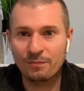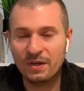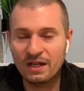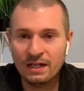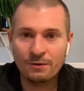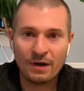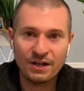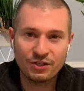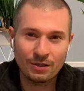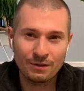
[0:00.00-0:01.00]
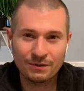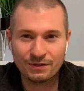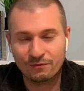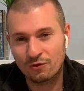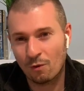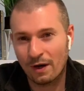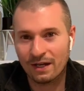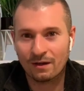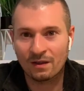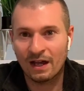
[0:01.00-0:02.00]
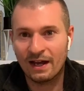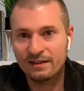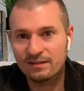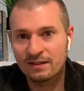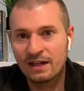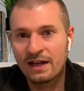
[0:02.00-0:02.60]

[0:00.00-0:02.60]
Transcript: PE ratios of 20 or less.